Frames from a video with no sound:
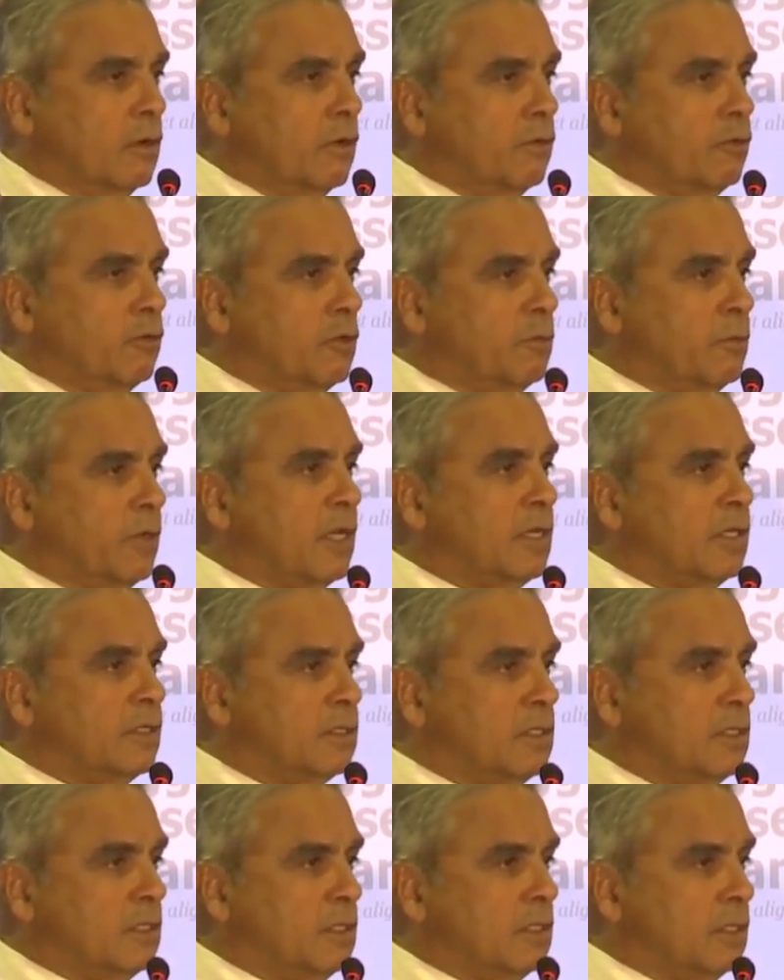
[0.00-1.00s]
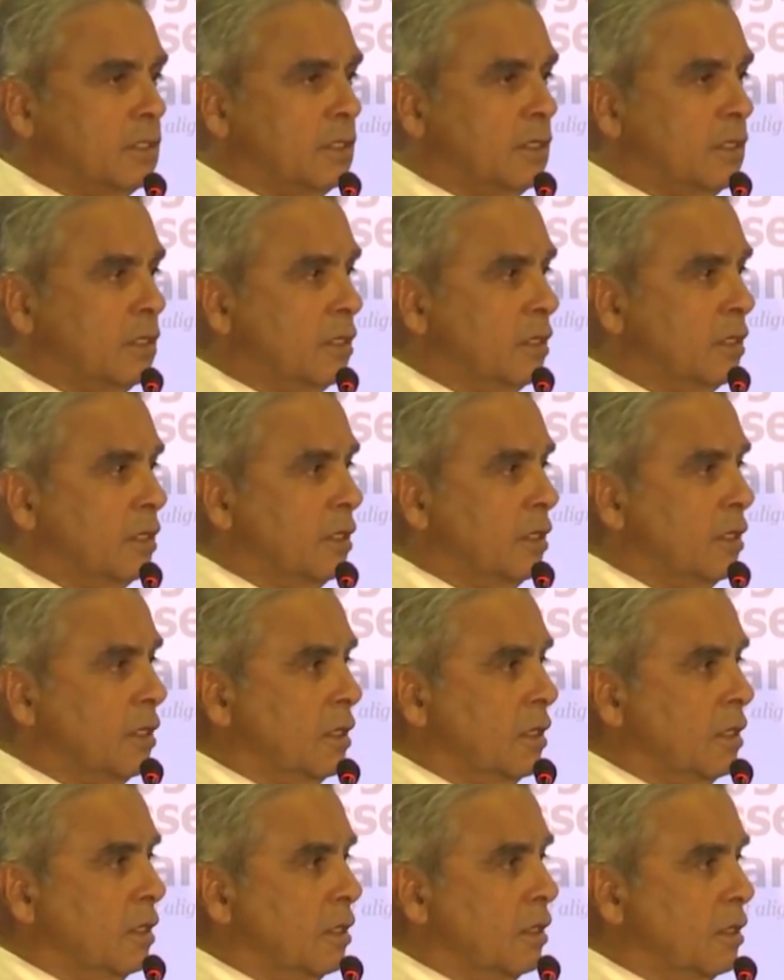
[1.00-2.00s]
of humanity
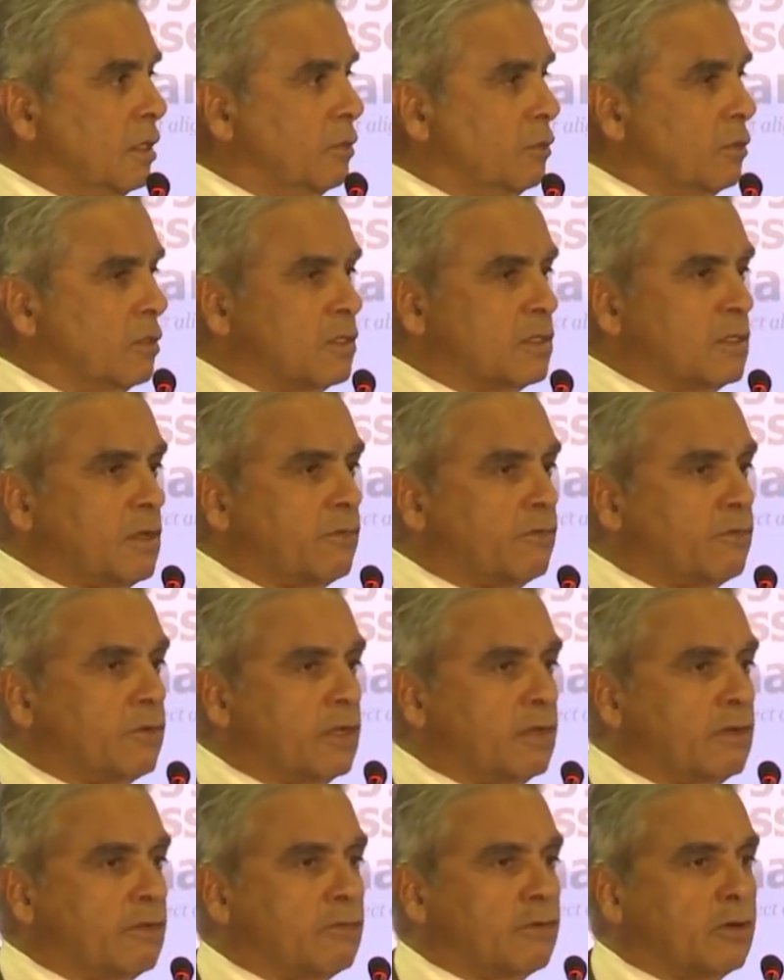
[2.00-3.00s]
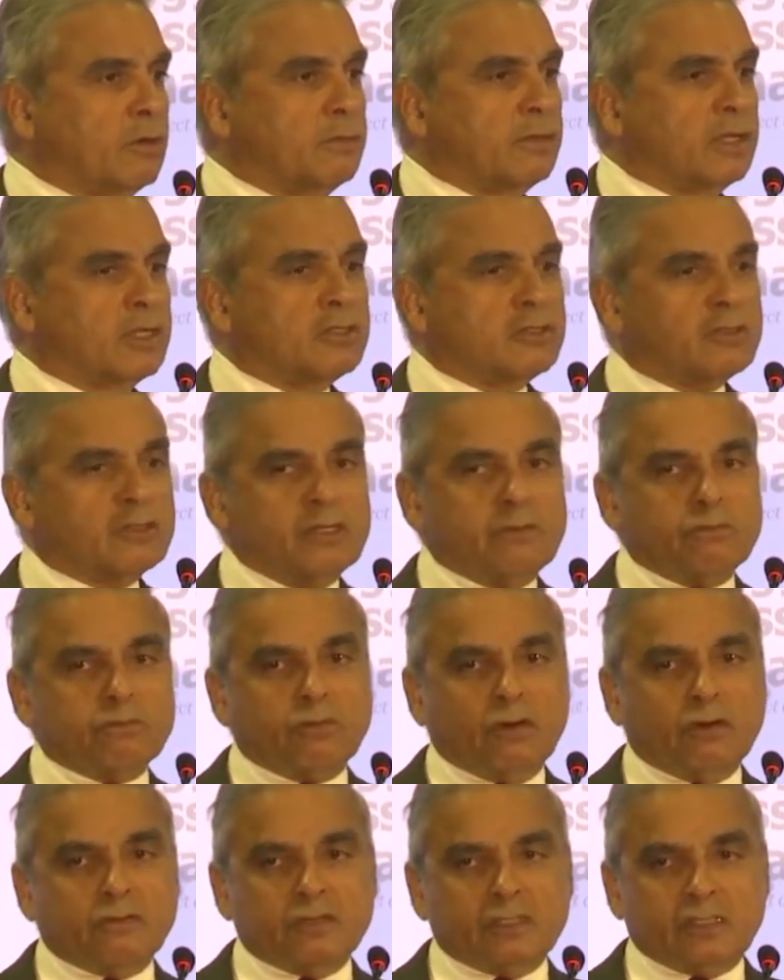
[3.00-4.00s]
was suffering from extreme
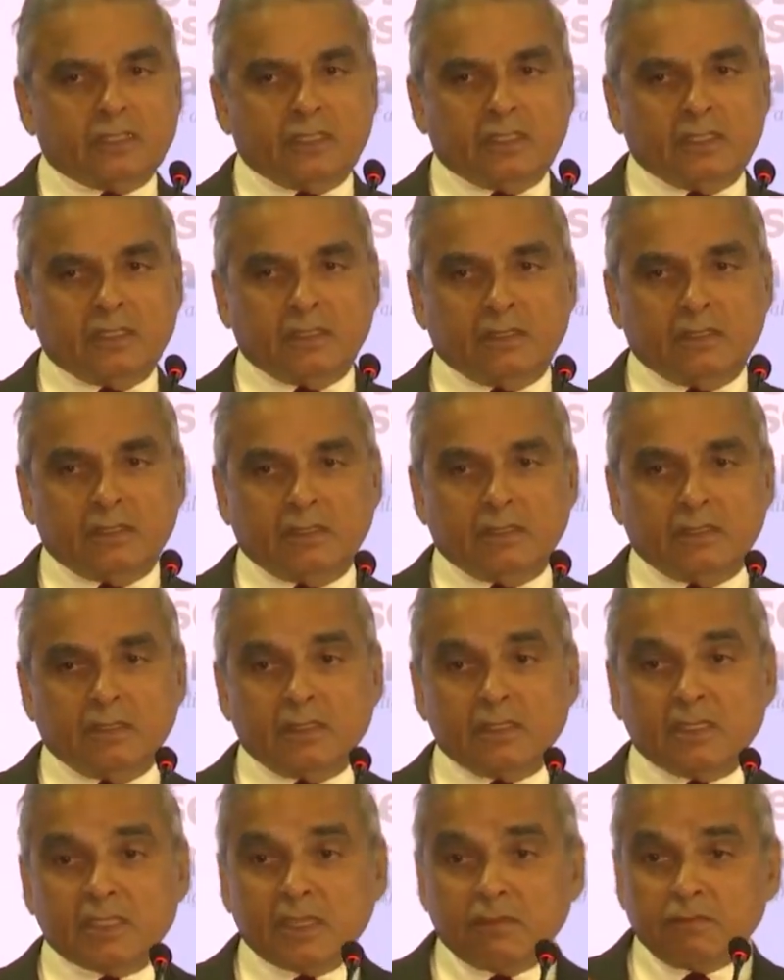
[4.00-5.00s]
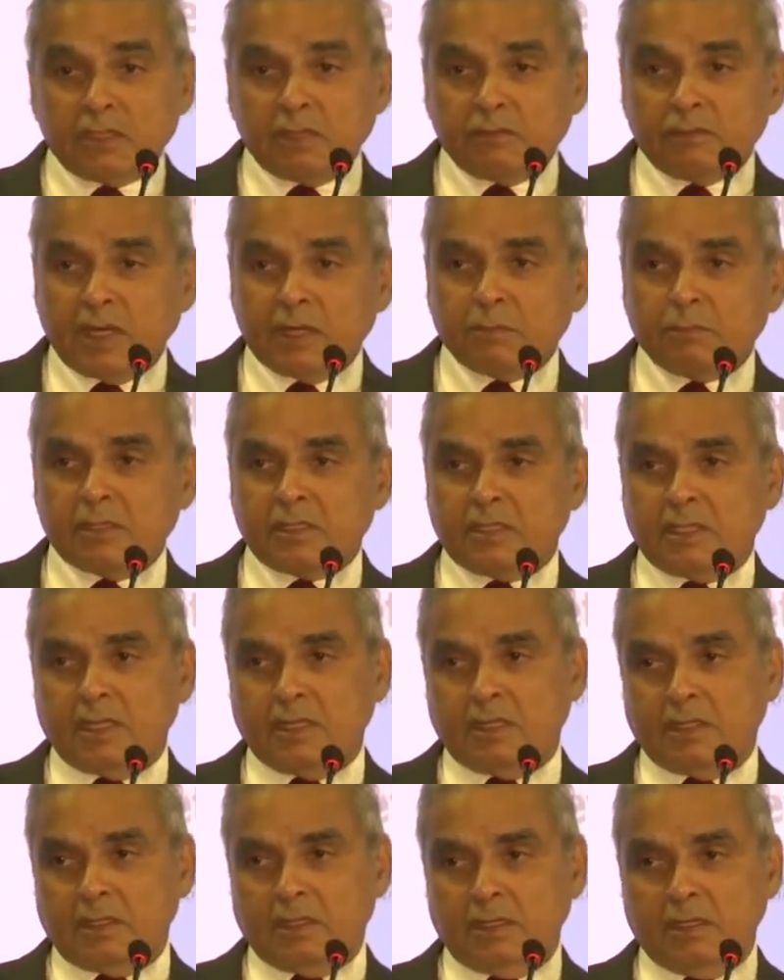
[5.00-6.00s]
poverty.
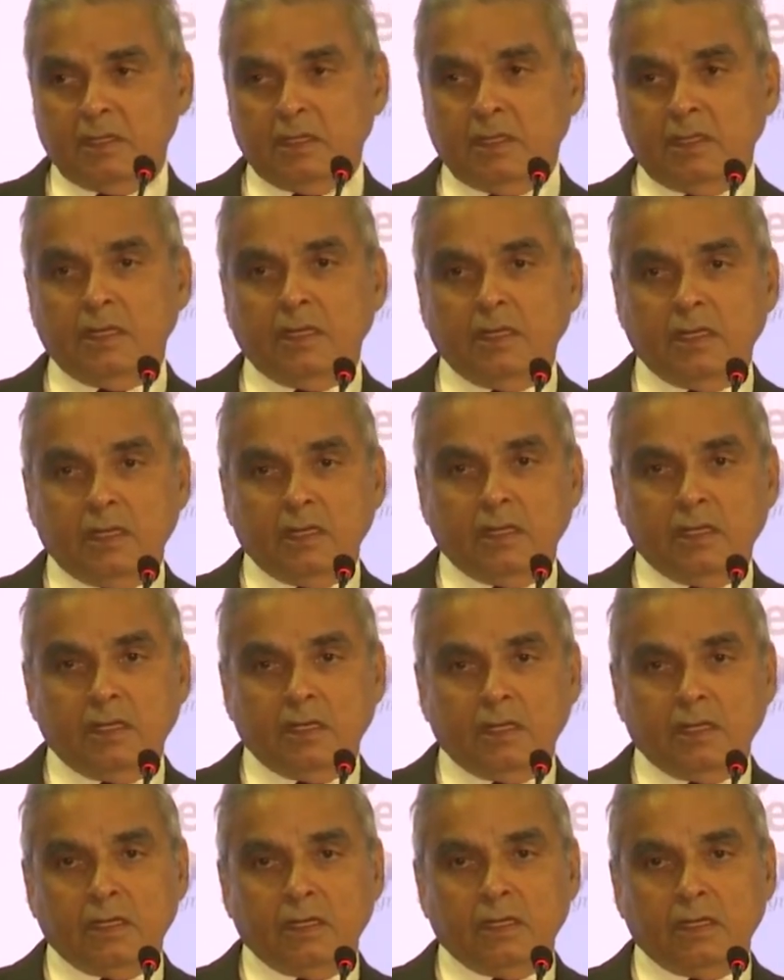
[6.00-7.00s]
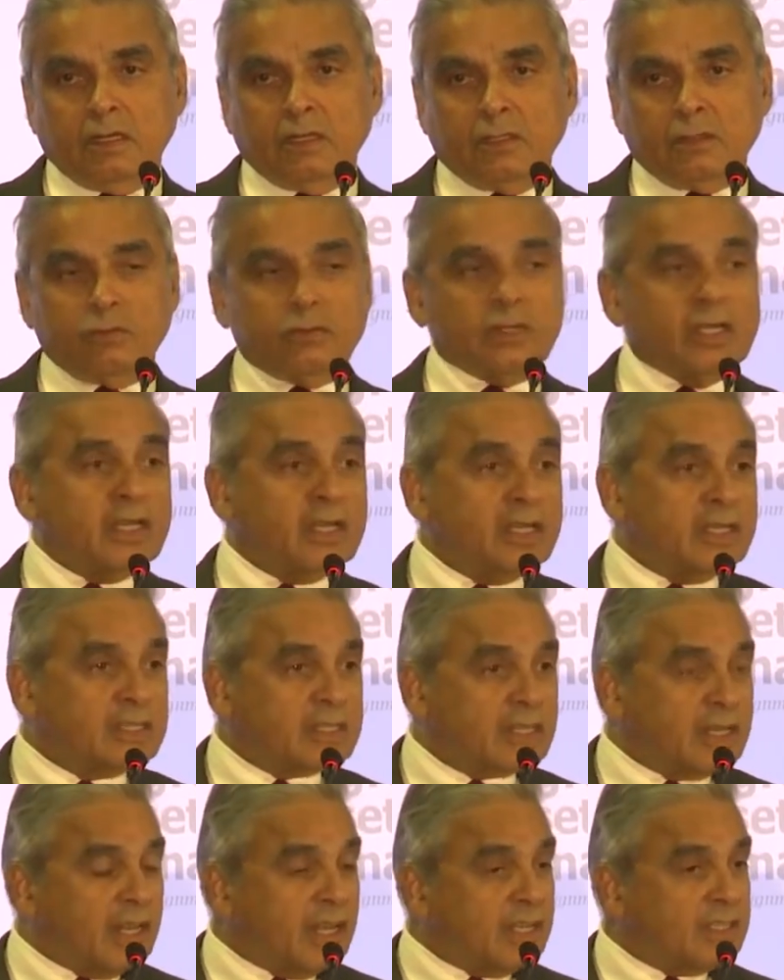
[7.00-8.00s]
75%. Today
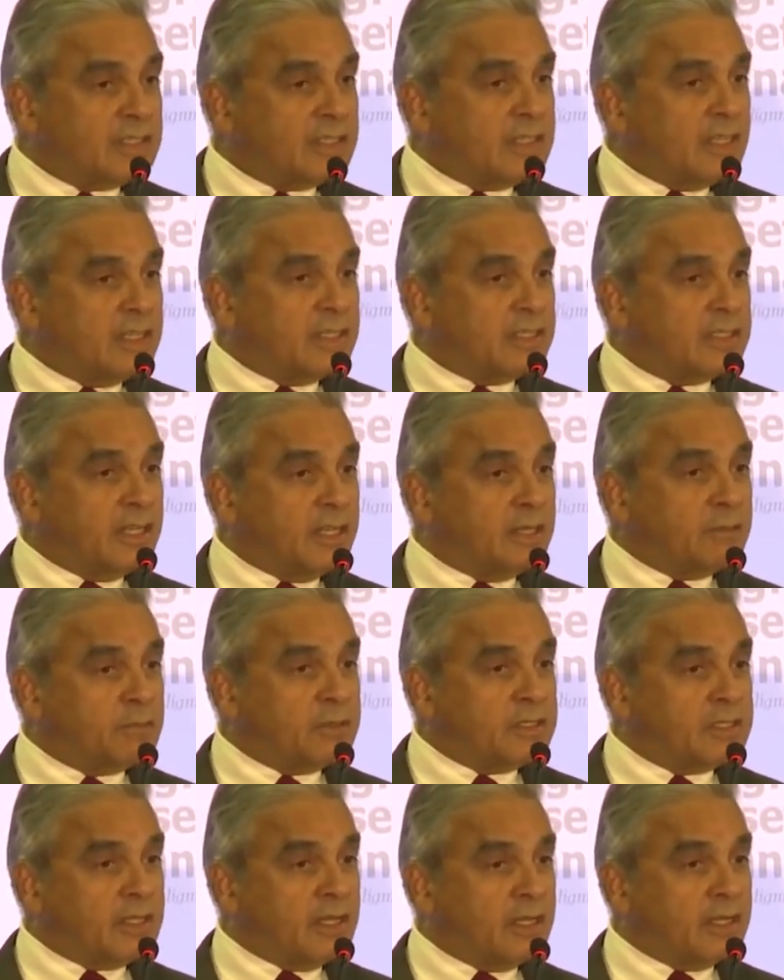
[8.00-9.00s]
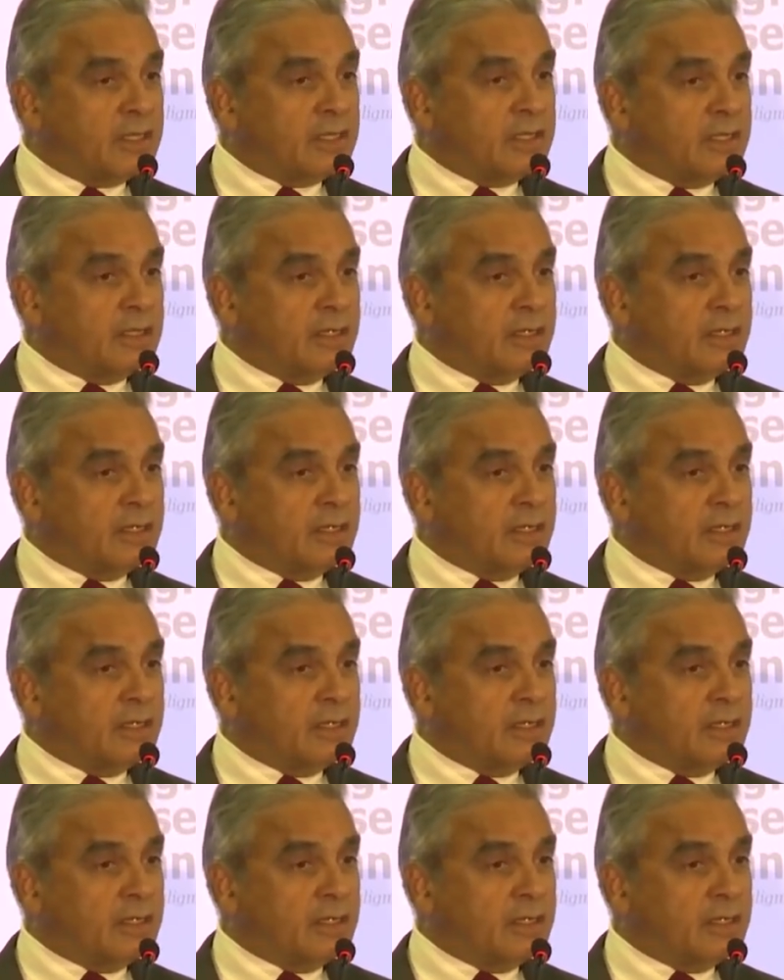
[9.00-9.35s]
is less than 10%.